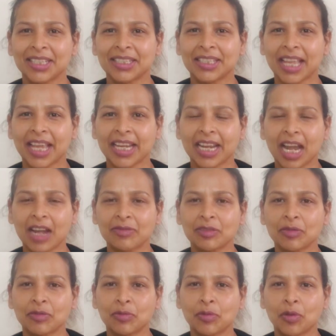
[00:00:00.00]
Then
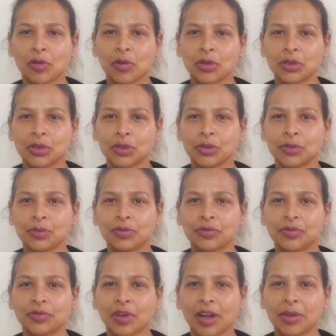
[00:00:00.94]
after 4 to
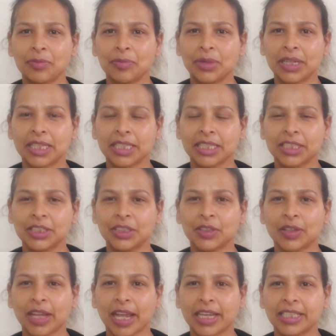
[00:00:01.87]
5 minutes
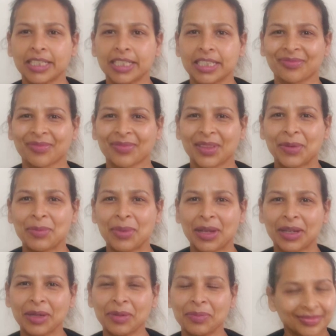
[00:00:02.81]
you can start
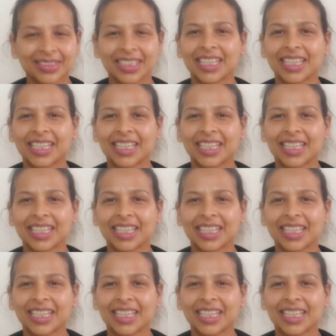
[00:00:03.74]
makeup.